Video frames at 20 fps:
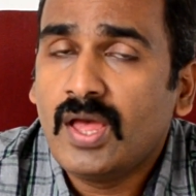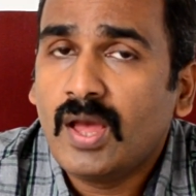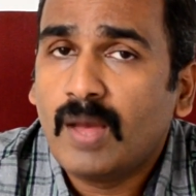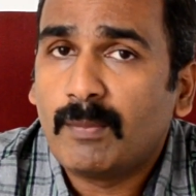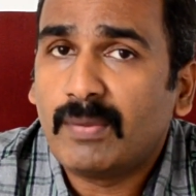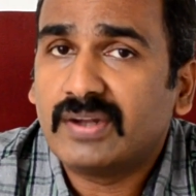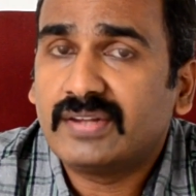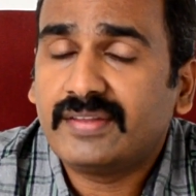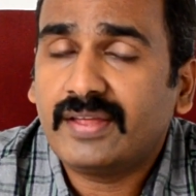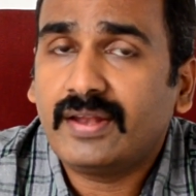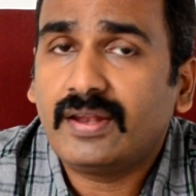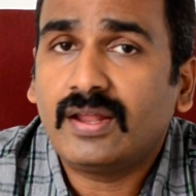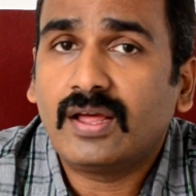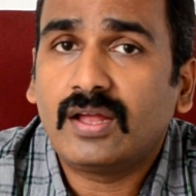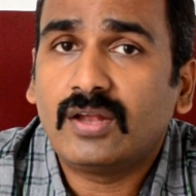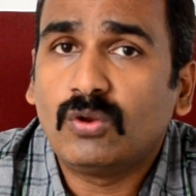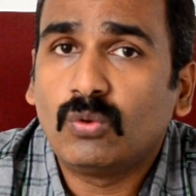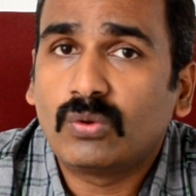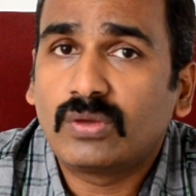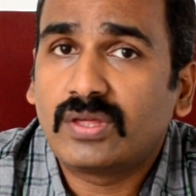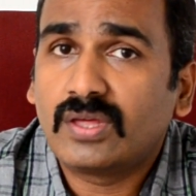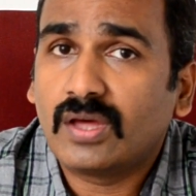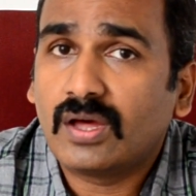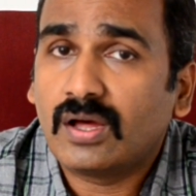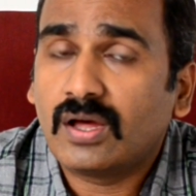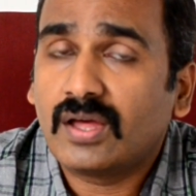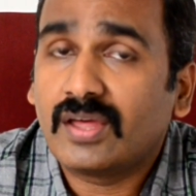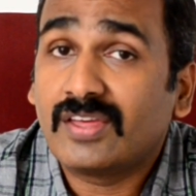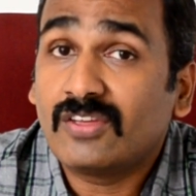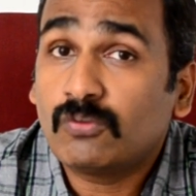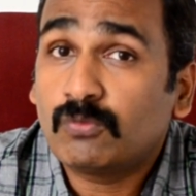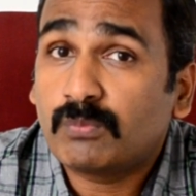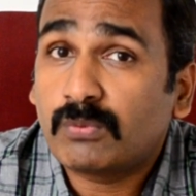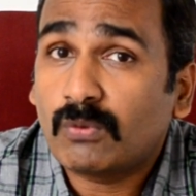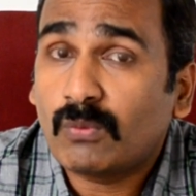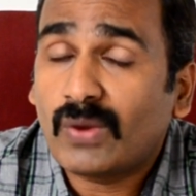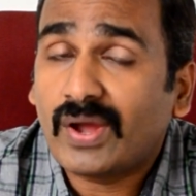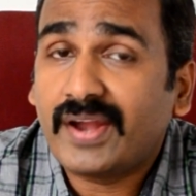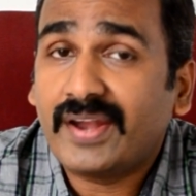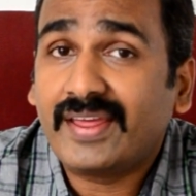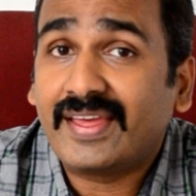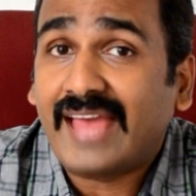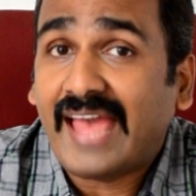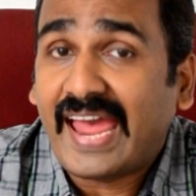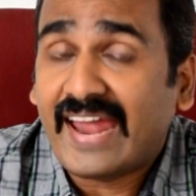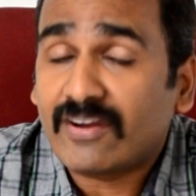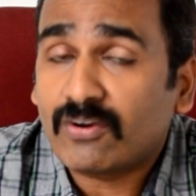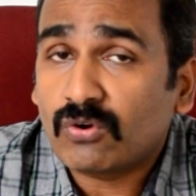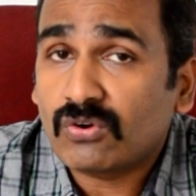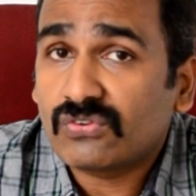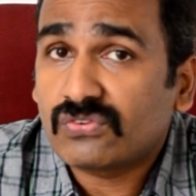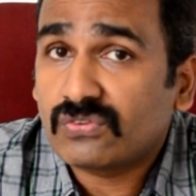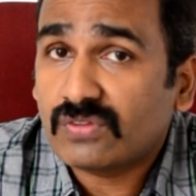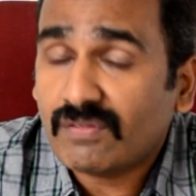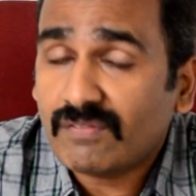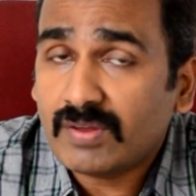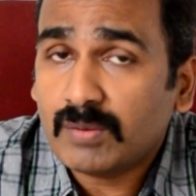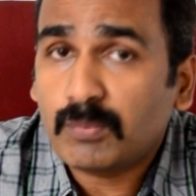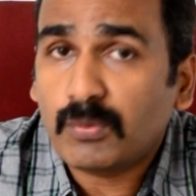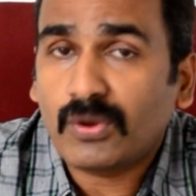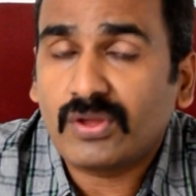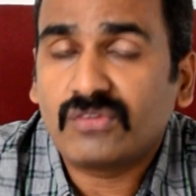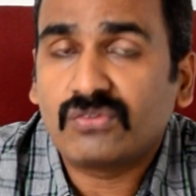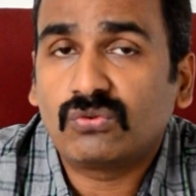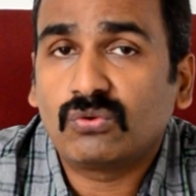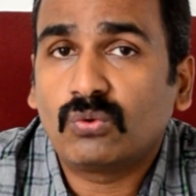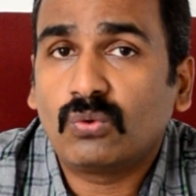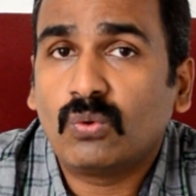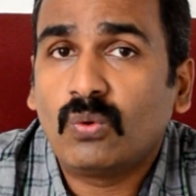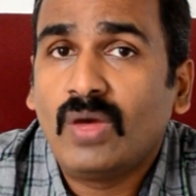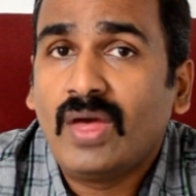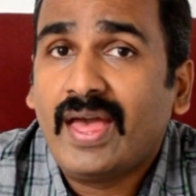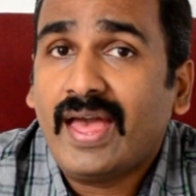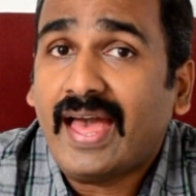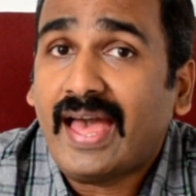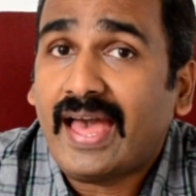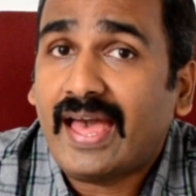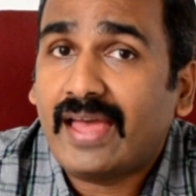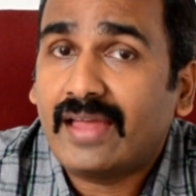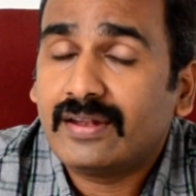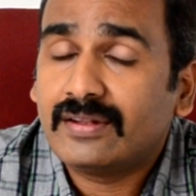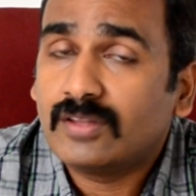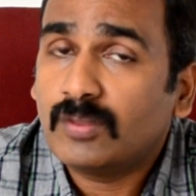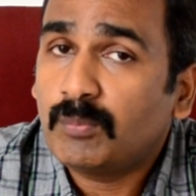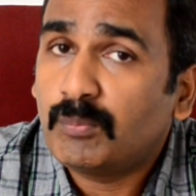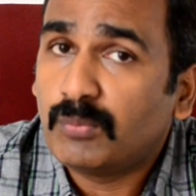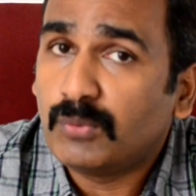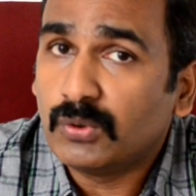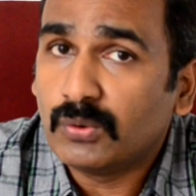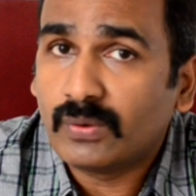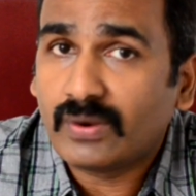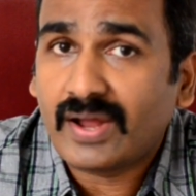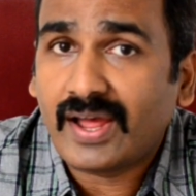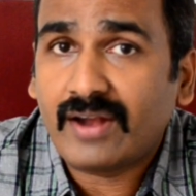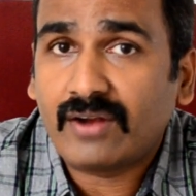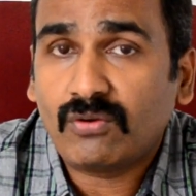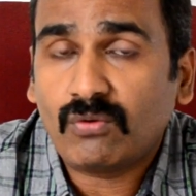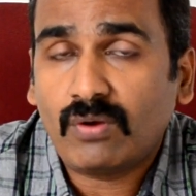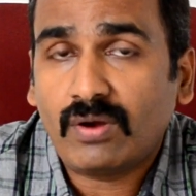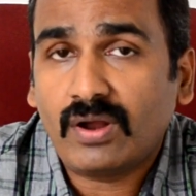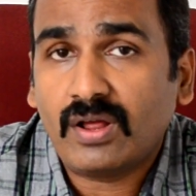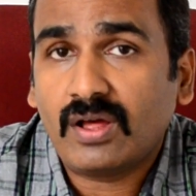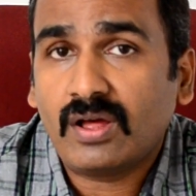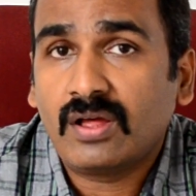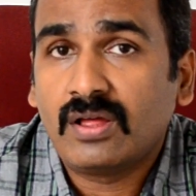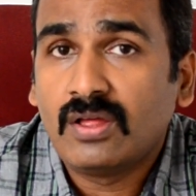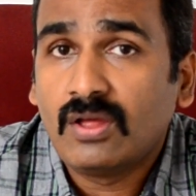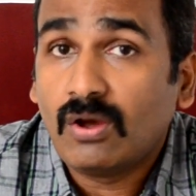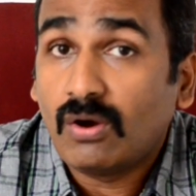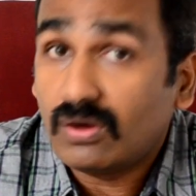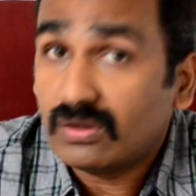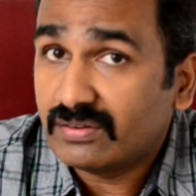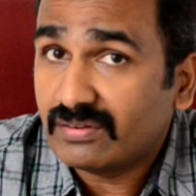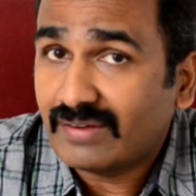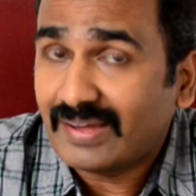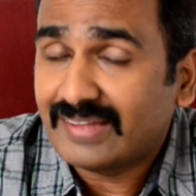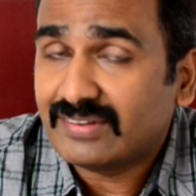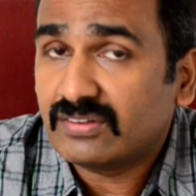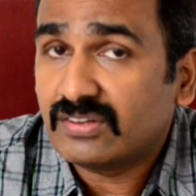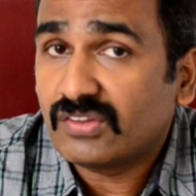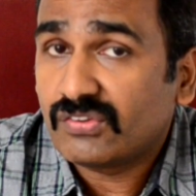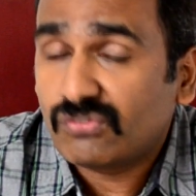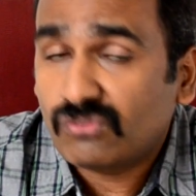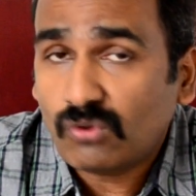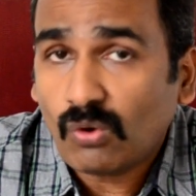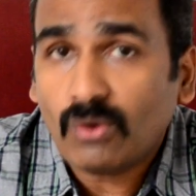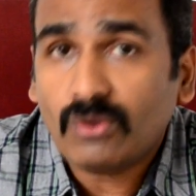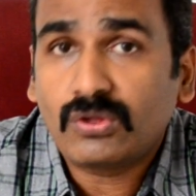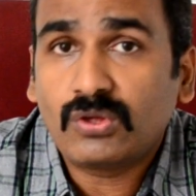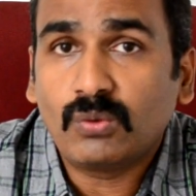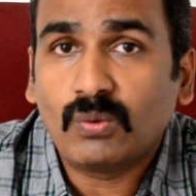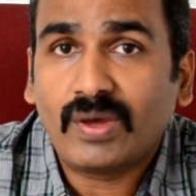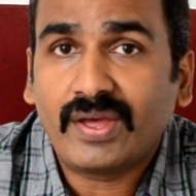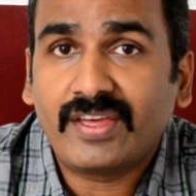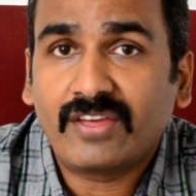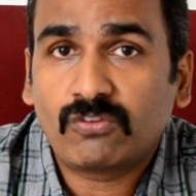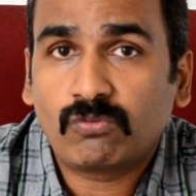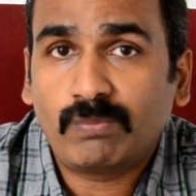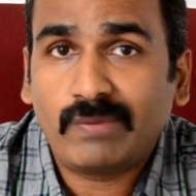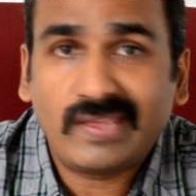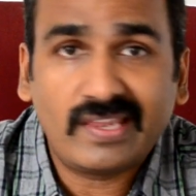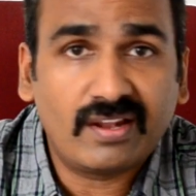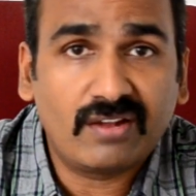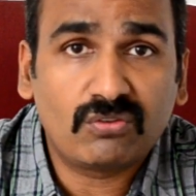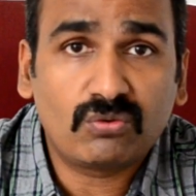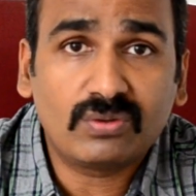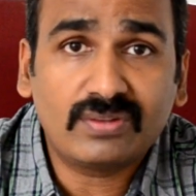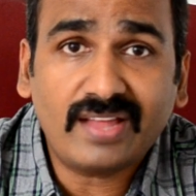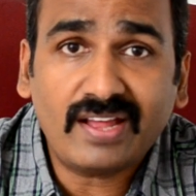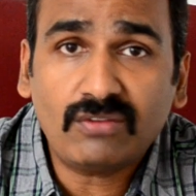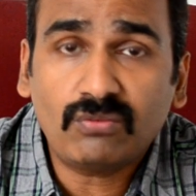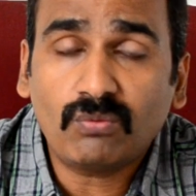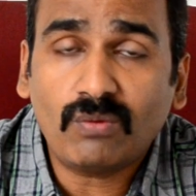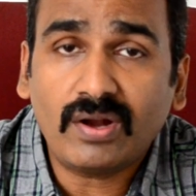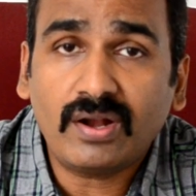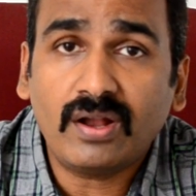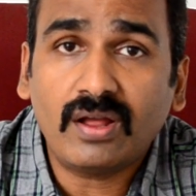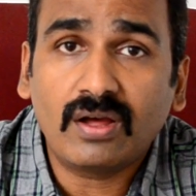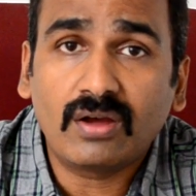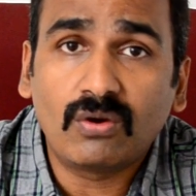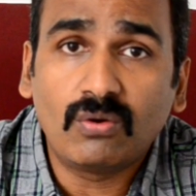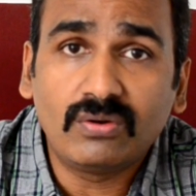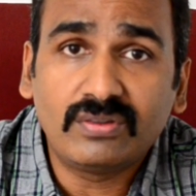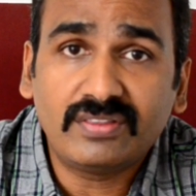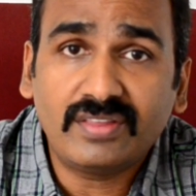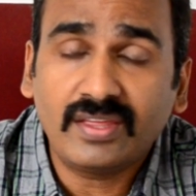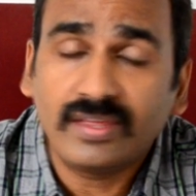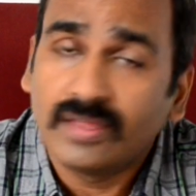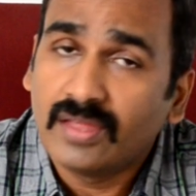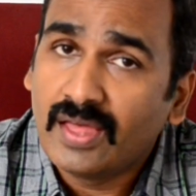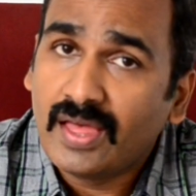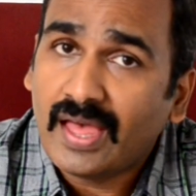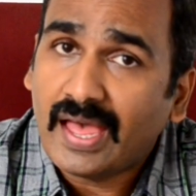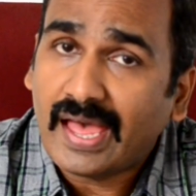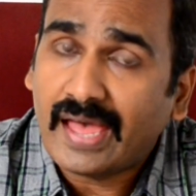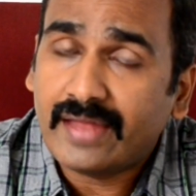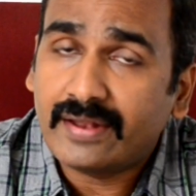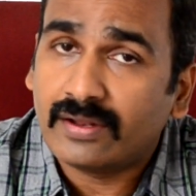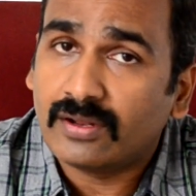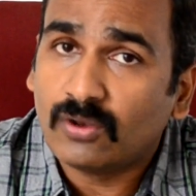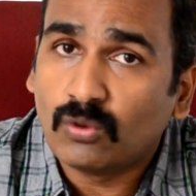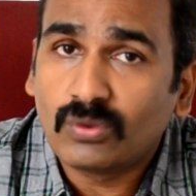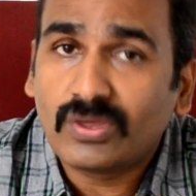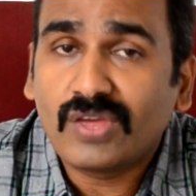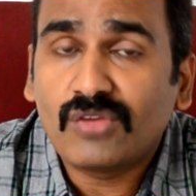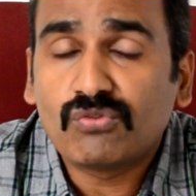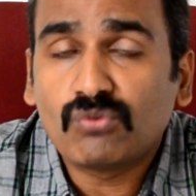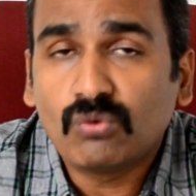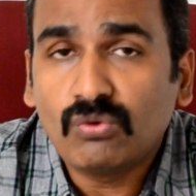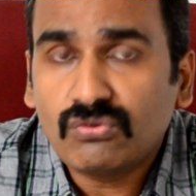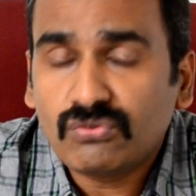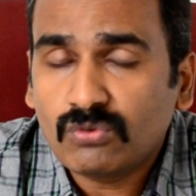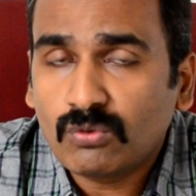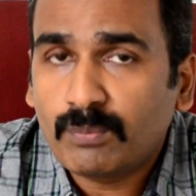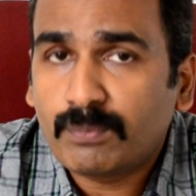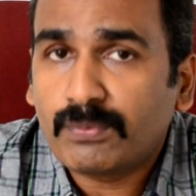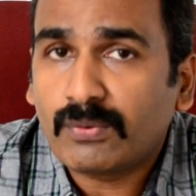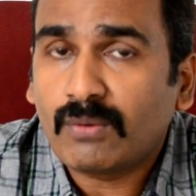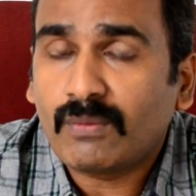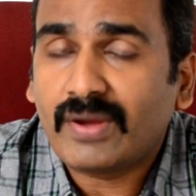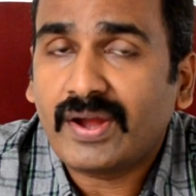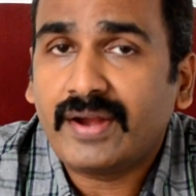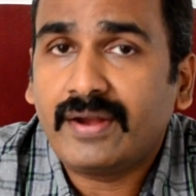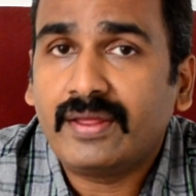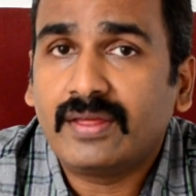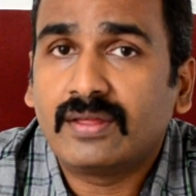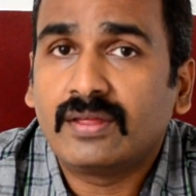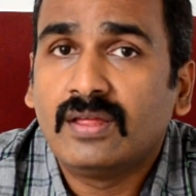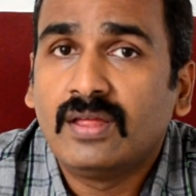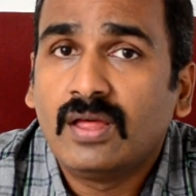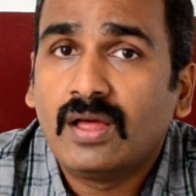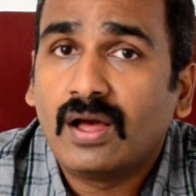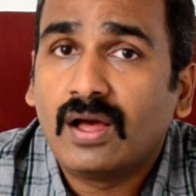But then Nokia is providing Android 7.0 and the pure Android or rather the stock UI experience. So that's one good thing, and Nokia is also providing